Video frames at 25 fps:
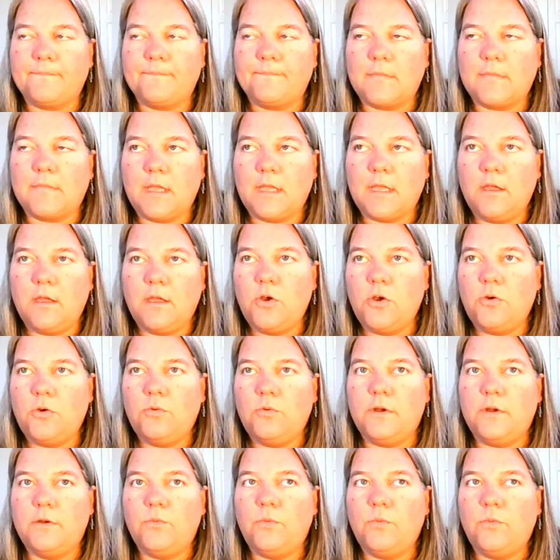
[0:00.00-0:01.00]

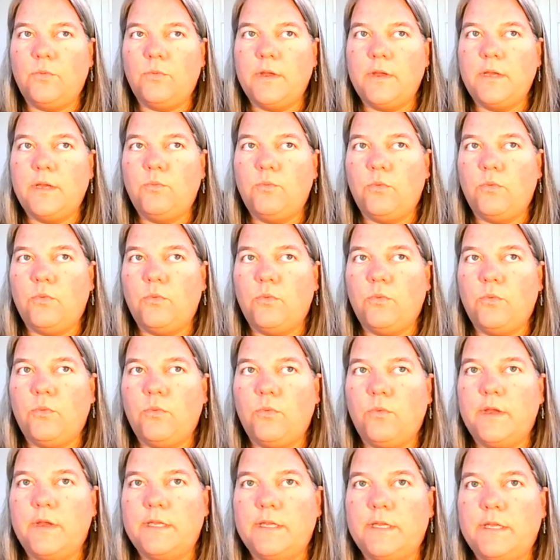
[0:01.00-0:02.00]
We
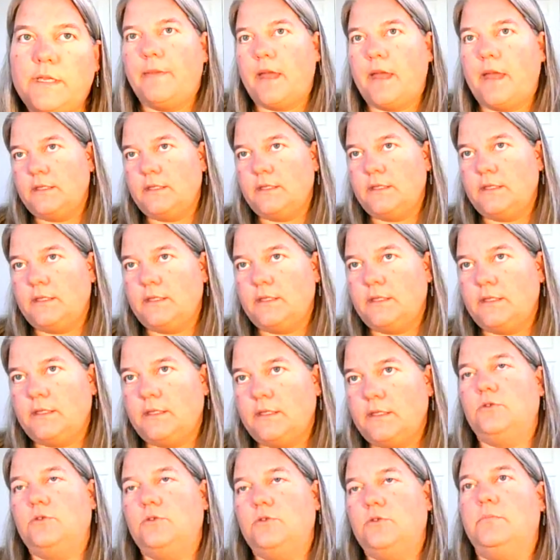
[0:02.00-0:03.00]
sit back and we
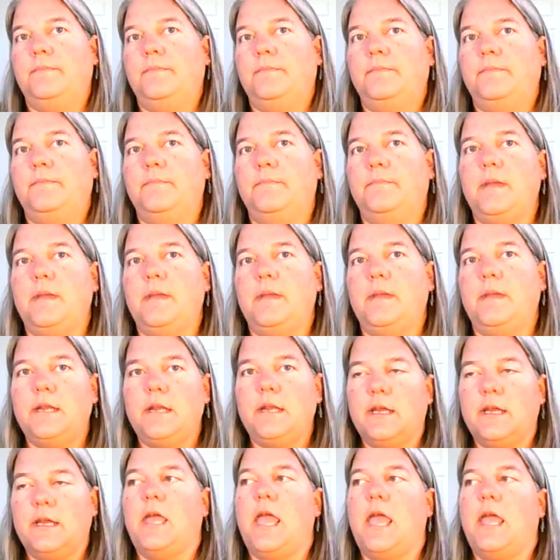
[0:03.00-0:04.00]
consume
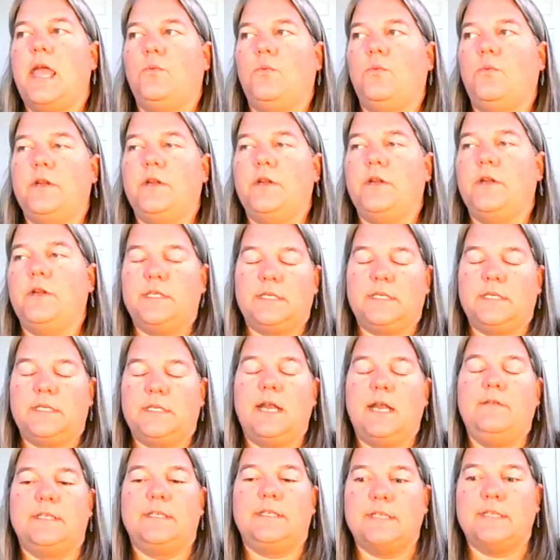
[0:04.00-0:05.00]
media and we just kind of
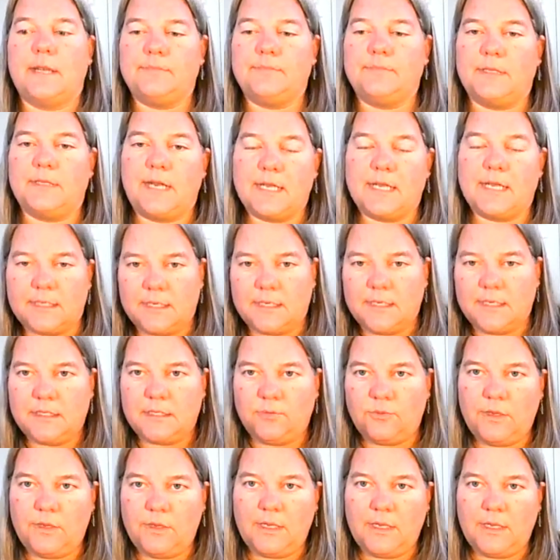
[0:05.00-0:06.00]
accept it as it is and
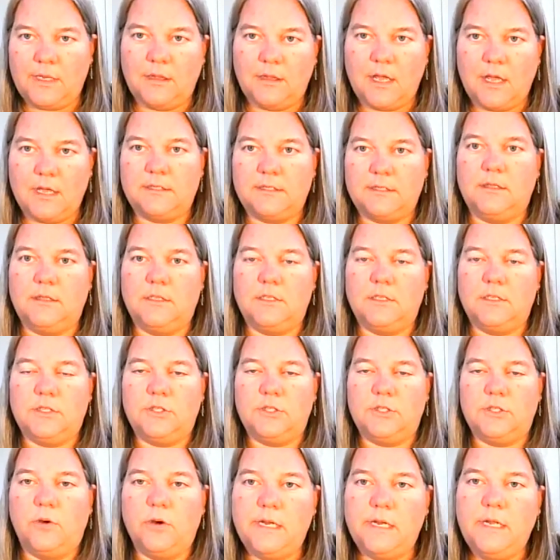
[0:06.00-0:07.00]
we get lost in the
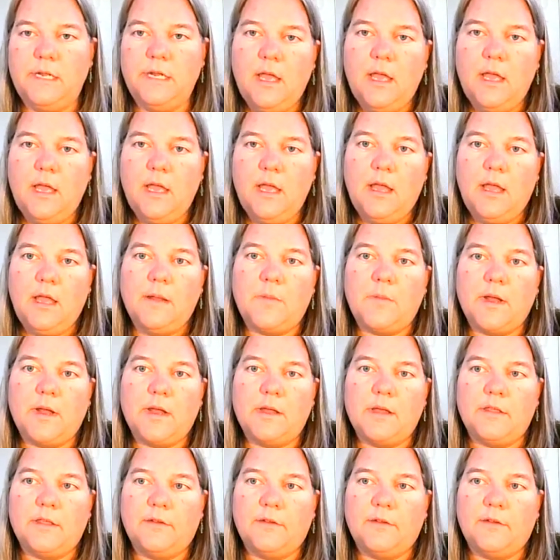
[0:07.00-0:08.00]
story.
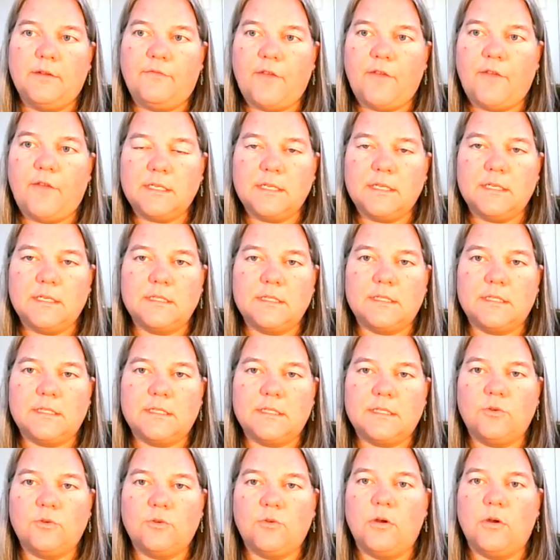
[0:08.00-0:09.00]
But the fact is, there
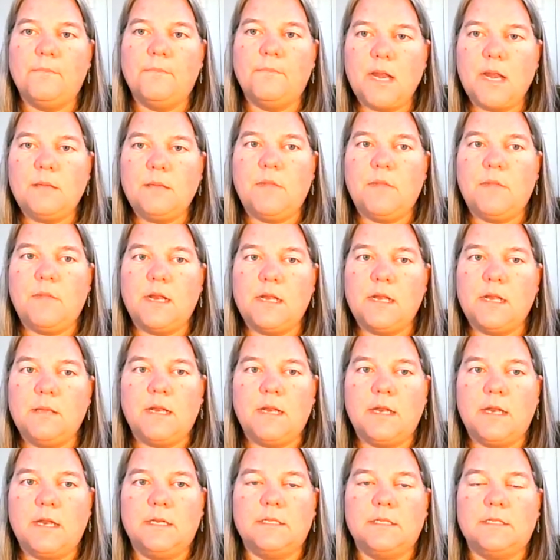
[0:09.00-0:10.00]
were many, many,
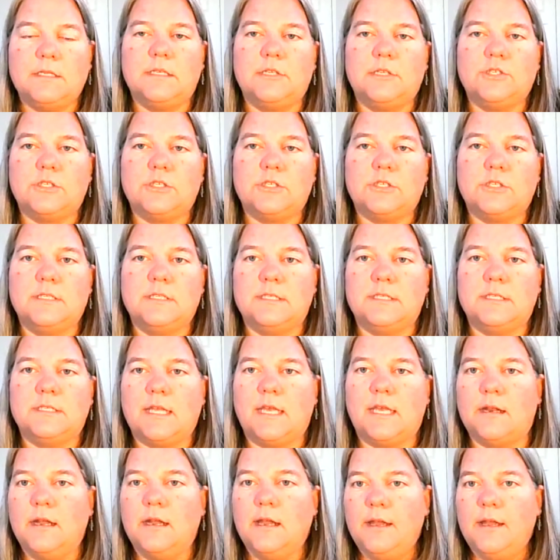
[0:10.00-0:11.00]
many decisions
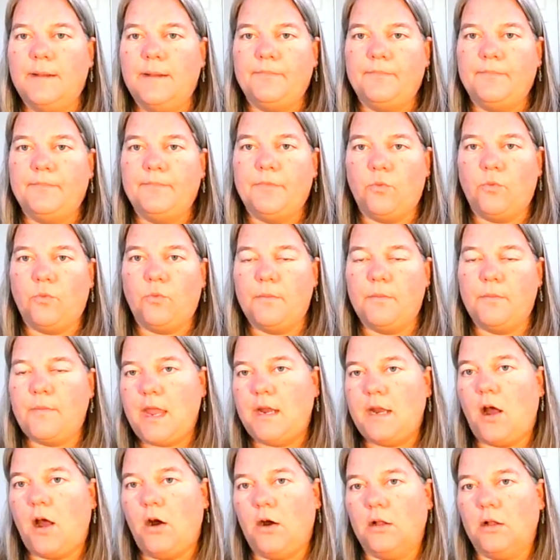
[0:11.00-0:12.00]
that were made
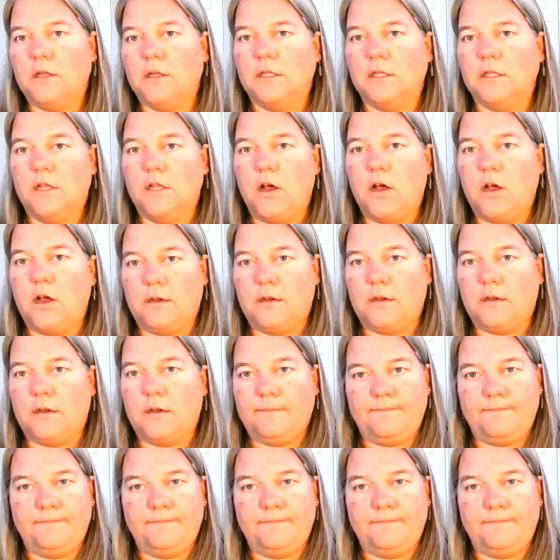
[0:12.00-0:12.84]
all along.